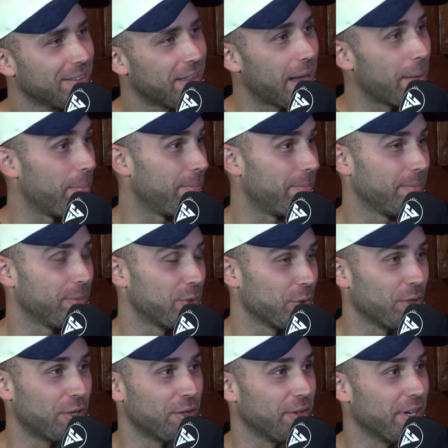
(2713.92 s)
that
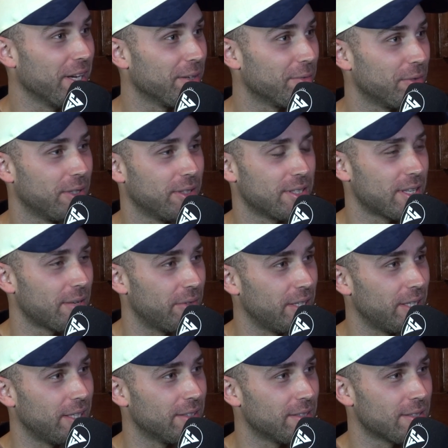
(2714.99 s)
sort of career for
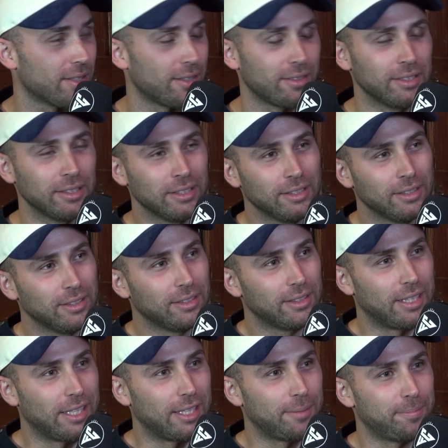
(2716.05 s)
seven years. So,
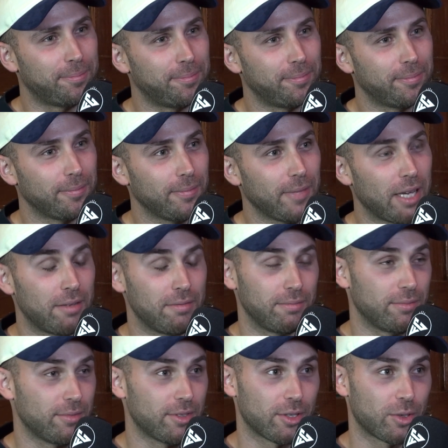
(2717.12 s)
um,
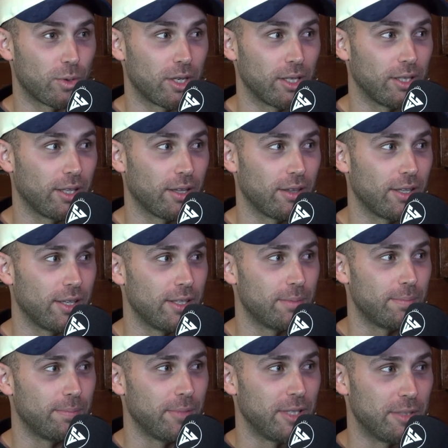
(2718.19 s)
and just quietly, I think
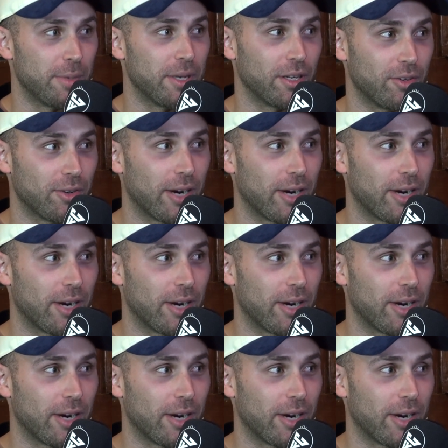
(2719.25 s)
he's he's been a